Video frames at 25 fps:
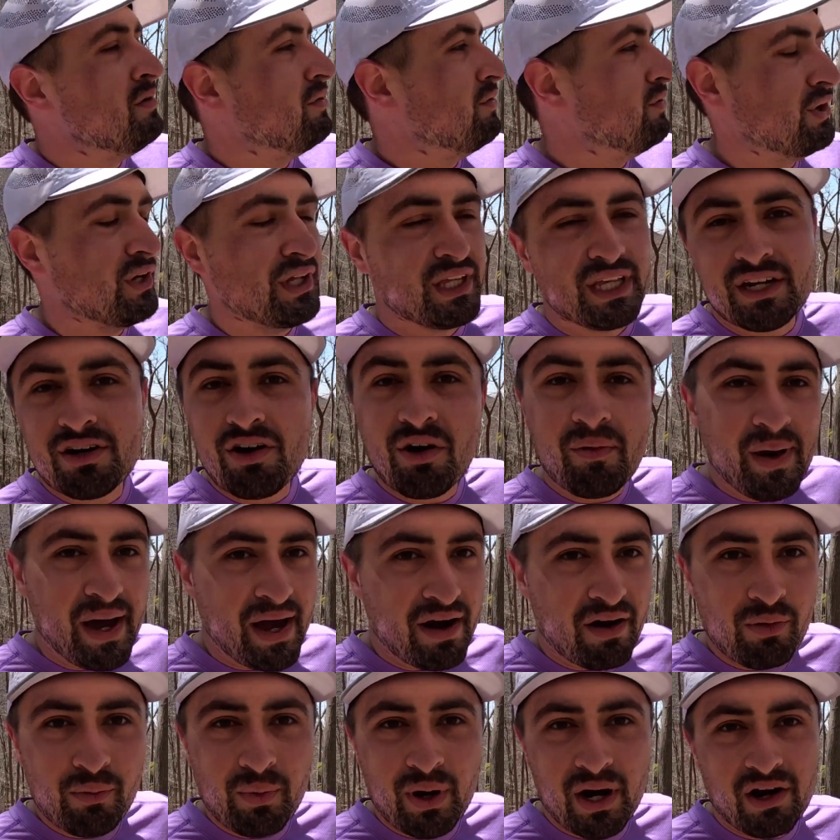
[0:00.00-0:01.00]
really no
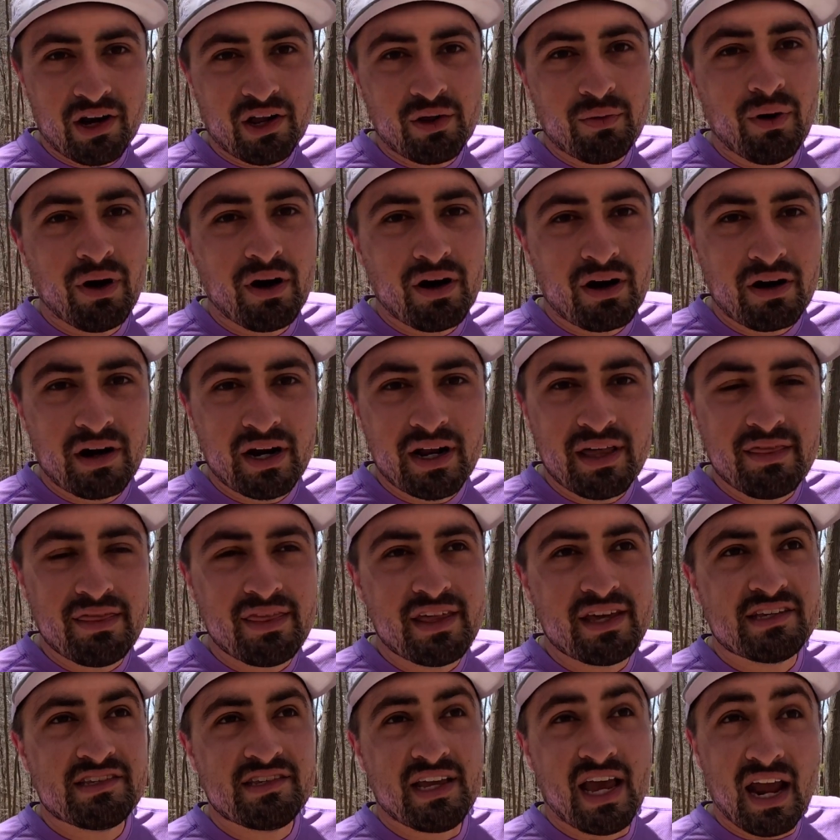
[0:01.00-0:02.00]
matter where you are
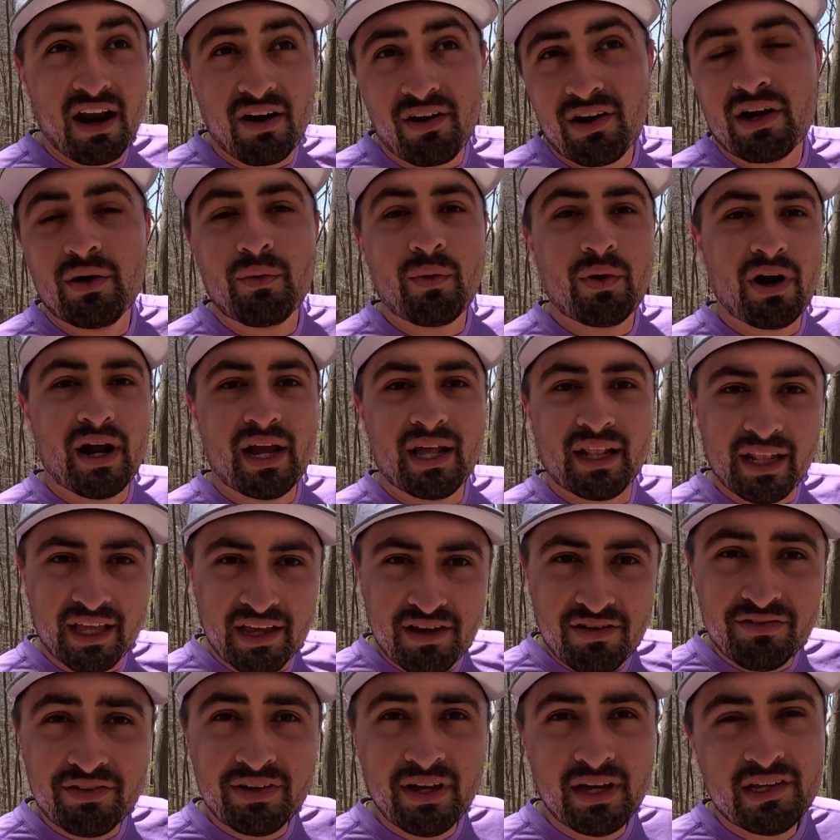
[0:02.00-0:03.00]
in this area where I
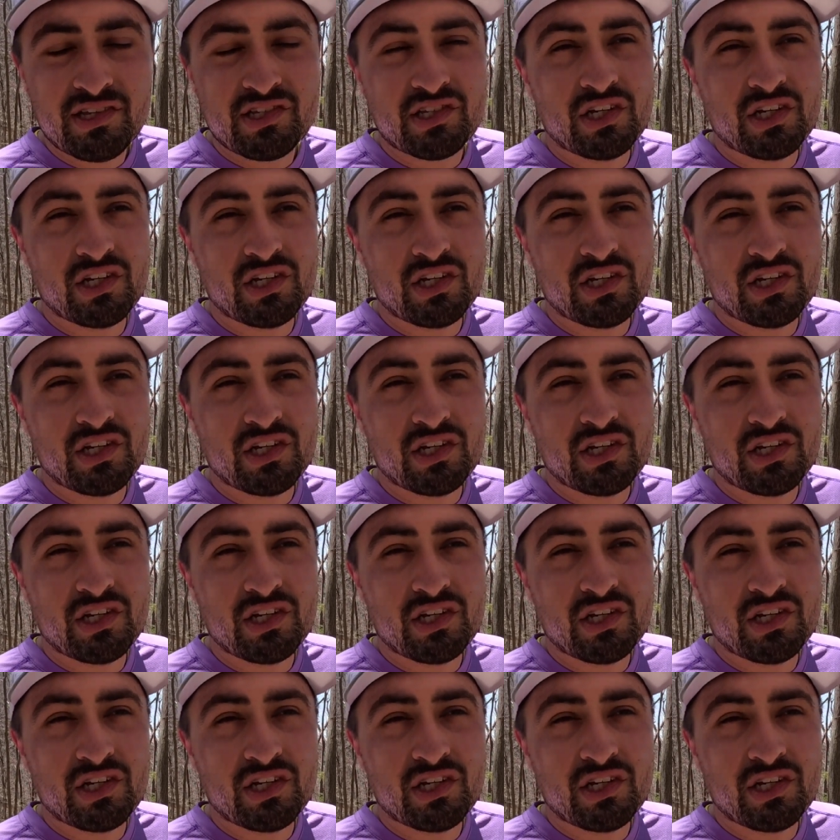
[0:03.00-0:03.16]
live.